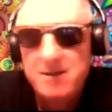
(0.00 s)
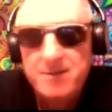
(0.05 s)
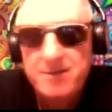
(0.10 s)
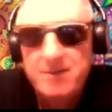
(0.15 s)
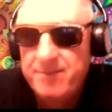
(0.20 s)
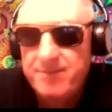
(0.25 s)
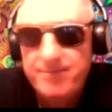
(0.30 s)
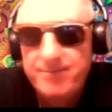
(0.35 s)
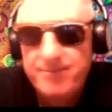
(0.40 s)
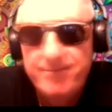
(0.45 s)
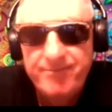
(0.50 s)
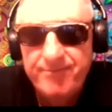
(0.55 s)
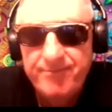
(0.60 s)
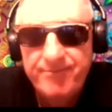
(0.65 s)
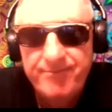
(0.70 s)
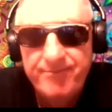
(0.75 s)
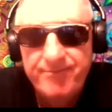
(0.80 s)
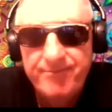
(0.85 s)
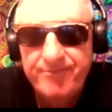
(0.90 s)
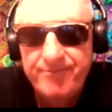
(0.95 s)

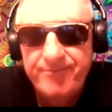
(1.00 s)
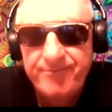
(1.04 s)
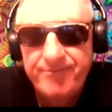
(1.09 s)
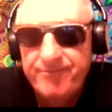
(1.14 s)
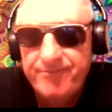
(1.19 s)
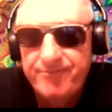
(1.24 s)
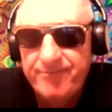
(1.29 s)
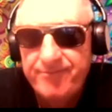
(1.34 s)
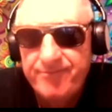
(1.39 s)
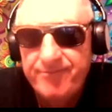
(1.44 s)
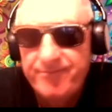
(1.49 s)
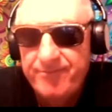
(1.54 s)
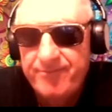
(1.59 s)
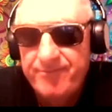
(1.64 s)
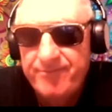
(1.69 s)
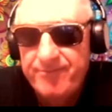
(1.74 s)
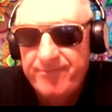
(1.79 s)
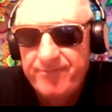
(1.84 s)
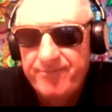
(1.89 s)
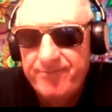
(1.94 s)

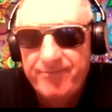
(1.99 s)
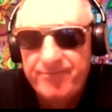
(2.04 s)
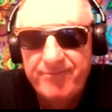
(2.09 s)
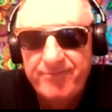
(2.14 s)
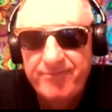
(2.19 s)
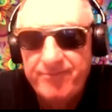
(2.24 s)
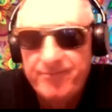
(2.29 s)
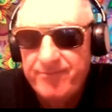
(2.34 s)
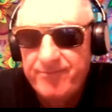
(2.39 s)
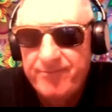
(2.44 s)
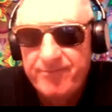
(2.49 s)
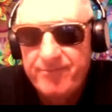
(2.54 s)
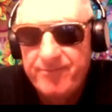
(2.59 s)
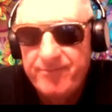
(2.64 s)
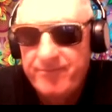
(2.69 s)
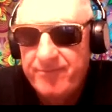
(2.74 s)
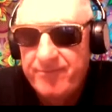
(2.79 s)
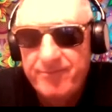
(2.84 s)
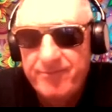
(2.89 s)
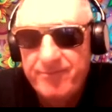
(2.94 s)

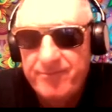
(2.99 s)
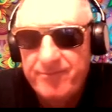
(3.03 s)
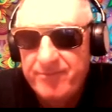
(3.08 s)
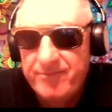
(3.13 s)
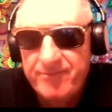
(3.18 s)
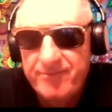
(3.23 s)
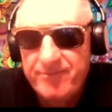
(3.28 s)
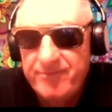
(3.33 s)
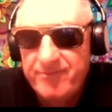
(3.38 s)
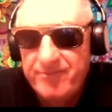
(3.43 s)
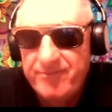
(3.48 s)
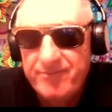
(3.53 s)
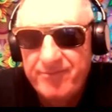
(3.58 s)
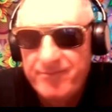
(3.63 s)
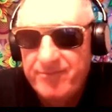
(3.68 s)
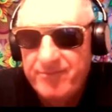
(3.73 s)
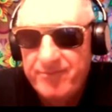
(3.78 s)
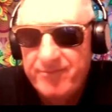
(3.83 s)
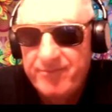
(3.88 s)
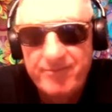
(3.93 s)

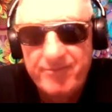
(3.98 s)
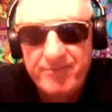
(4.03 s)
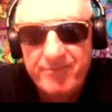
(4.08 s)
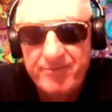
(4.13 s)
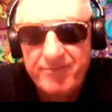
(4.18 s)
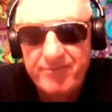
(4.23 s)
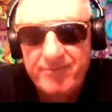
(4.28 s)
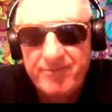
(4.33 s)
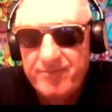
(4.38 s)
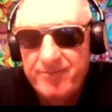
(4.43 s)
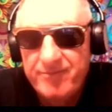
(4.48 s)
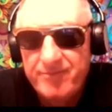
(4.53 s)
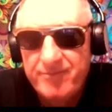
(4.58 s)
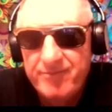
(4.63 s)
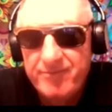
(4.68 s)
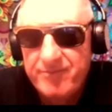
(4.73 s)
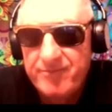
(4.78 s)
The person shown says nothing.